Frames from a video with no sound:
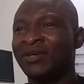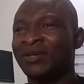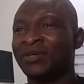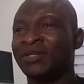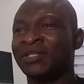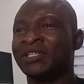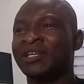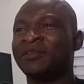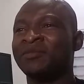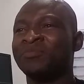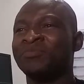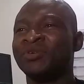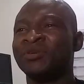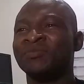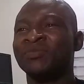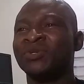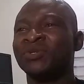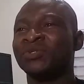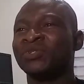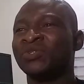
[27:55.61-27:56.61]
the sound
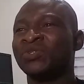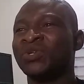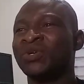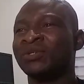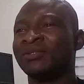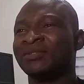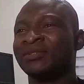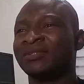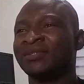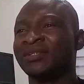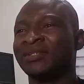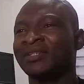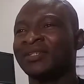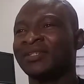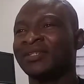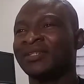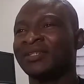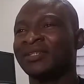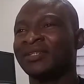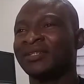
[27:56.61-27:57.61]
beam does not
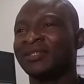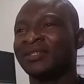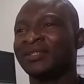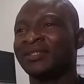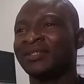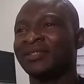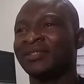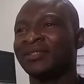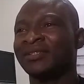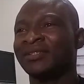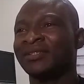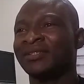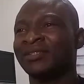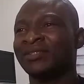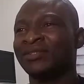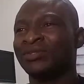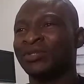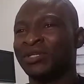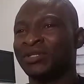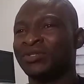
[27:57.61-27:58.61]

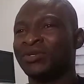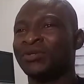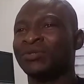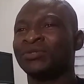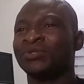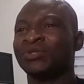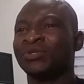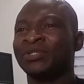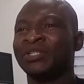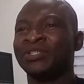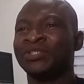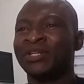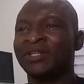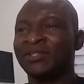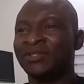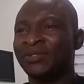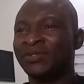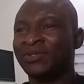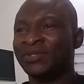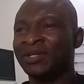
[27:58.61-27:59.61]
return to the
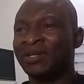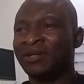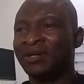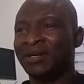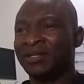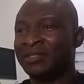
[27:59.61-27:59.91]
transducer,